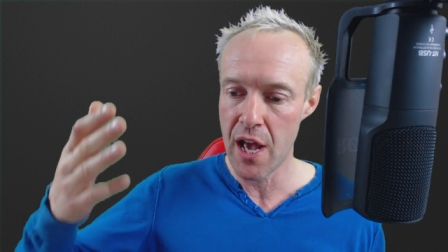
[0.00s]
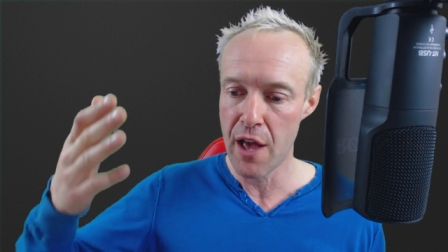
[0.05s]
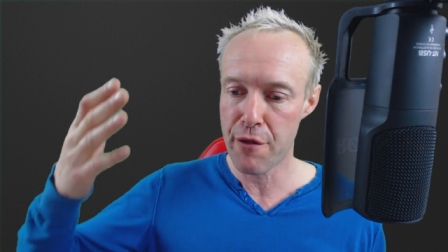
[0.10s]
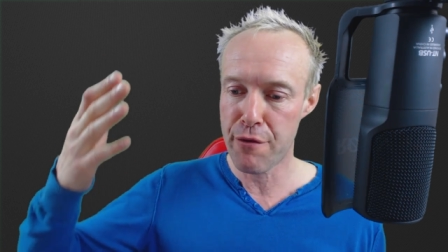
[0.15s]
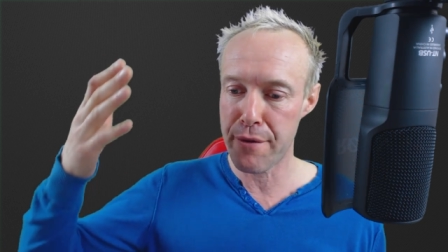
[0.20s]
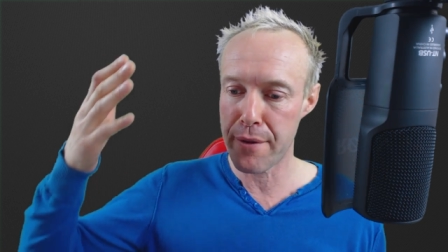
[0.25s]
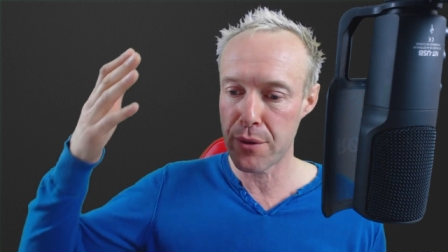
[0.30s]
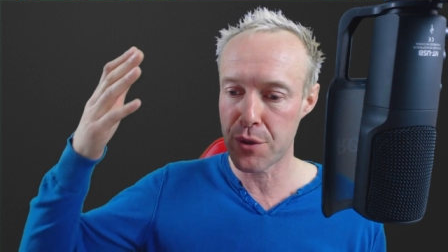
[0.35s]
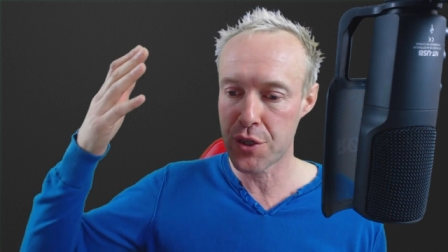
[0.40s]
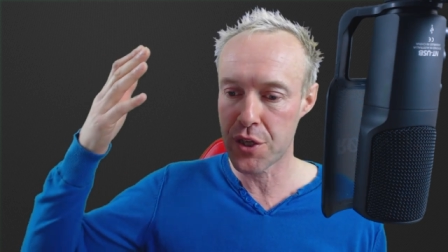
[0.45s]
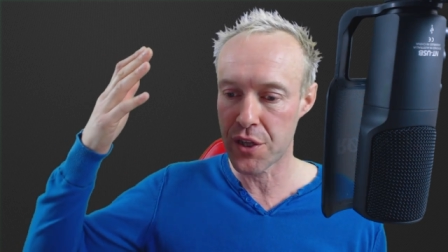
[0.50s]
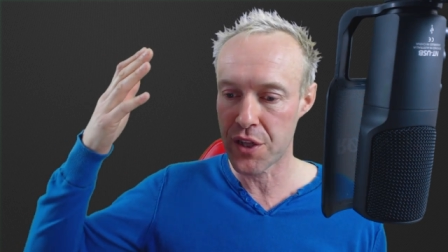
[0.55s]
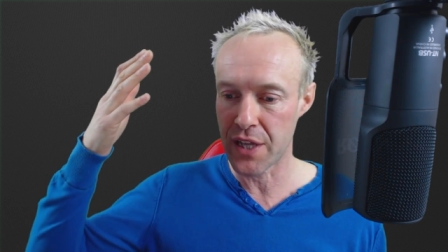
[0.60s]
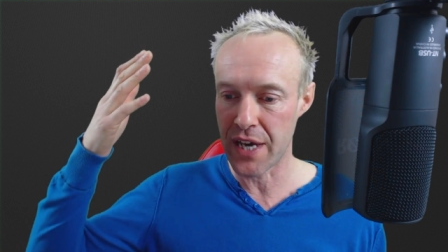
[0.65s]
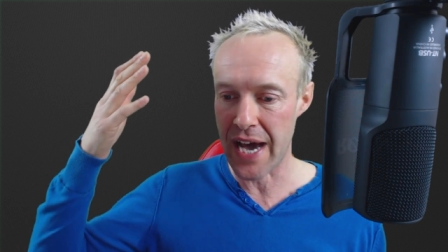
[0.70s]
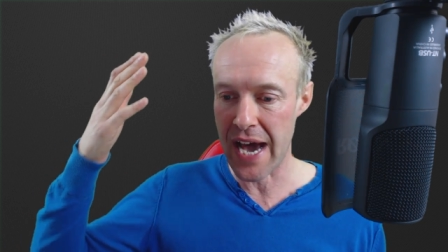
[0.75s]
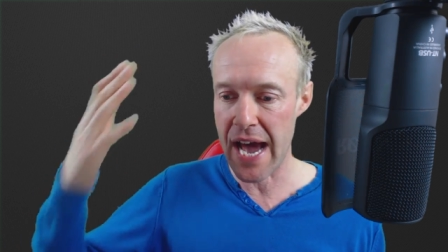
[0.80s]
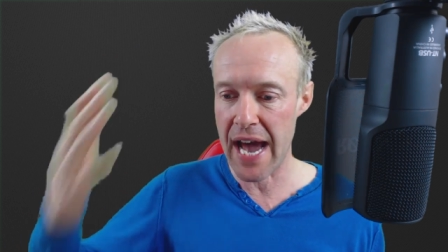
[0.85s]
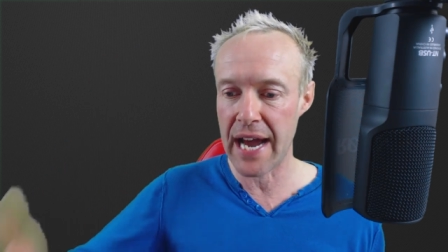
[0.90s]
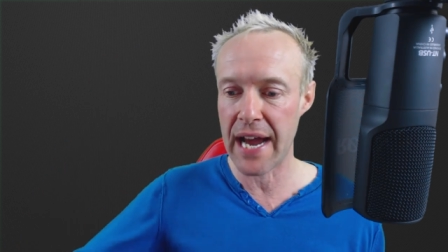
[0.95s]
through to
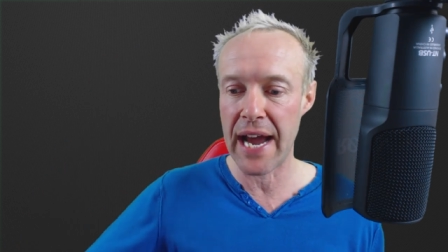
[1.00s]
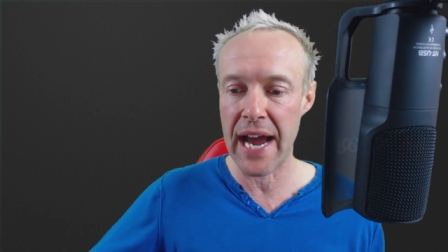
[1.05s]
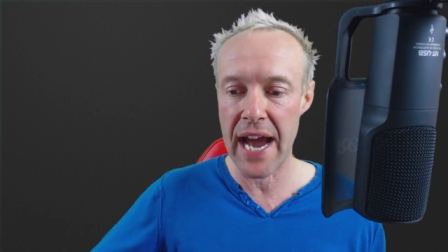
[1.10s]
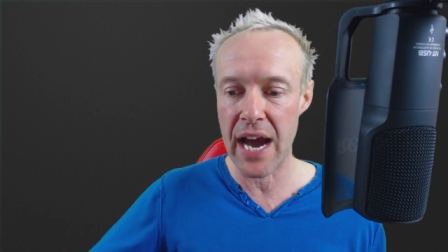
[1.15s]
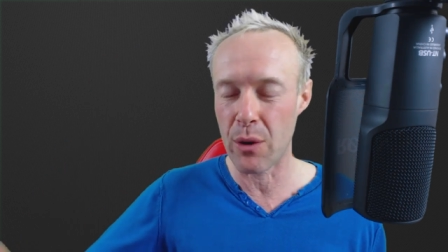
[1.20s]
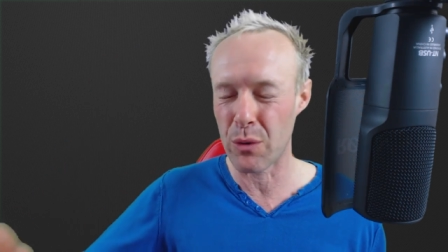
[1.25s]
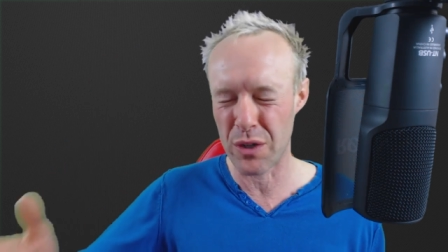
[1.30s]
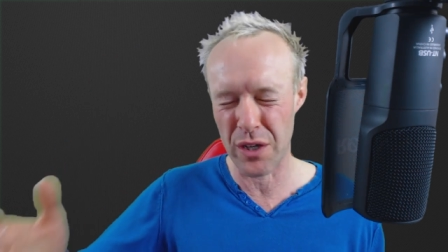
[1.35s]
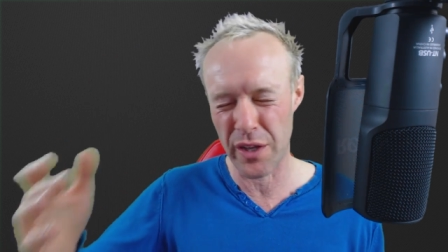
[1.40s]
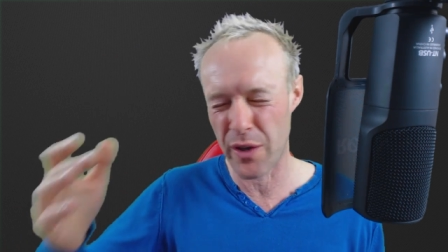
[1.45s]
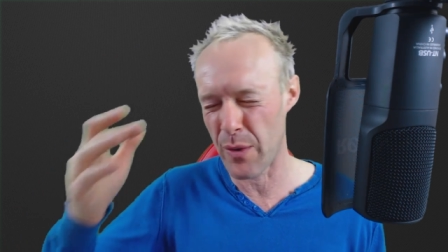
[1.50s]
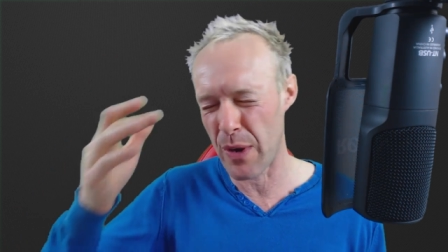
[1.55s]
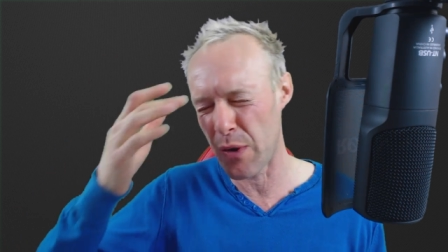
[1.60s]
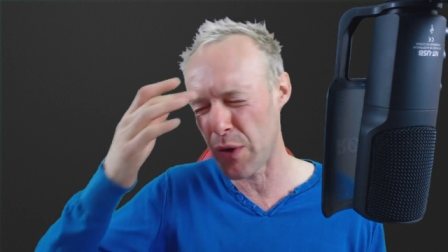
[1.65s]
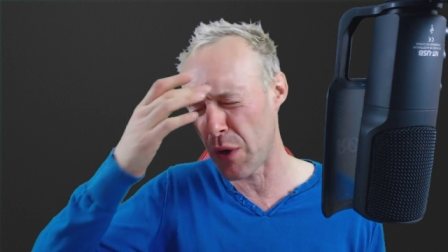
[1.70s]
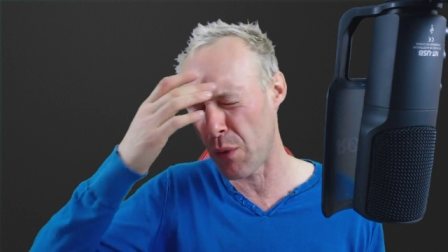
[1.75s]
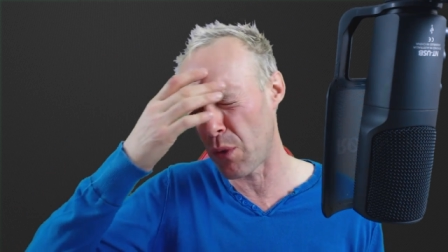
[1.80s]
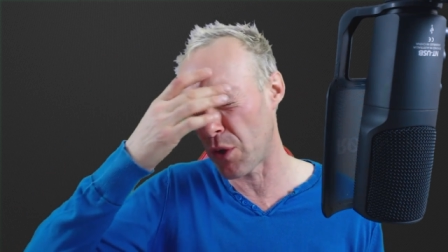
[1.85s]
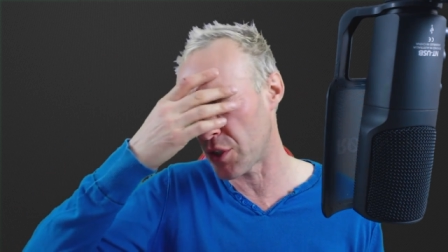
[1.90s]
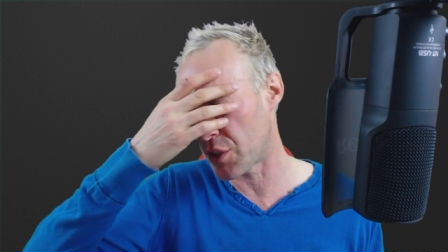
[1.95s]
The Hangout, although I
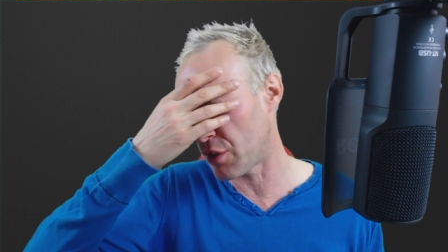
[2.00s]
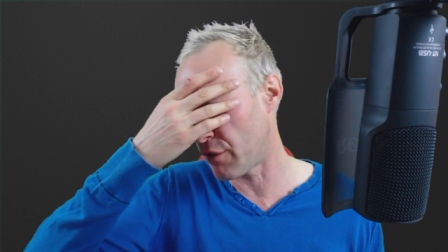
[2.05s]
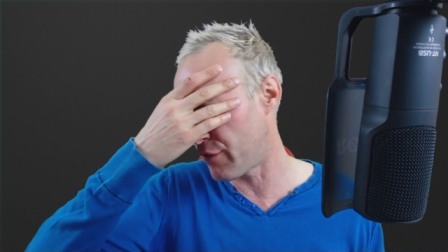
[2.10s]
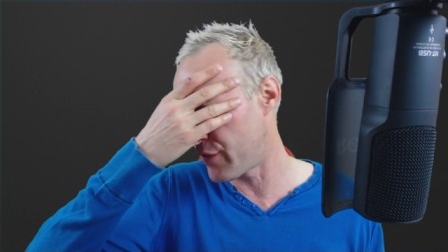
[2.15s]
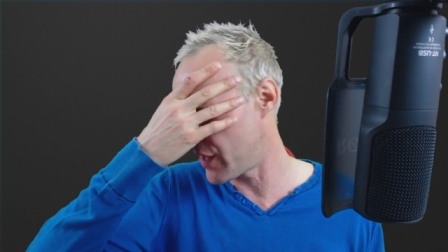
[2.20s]
only watched the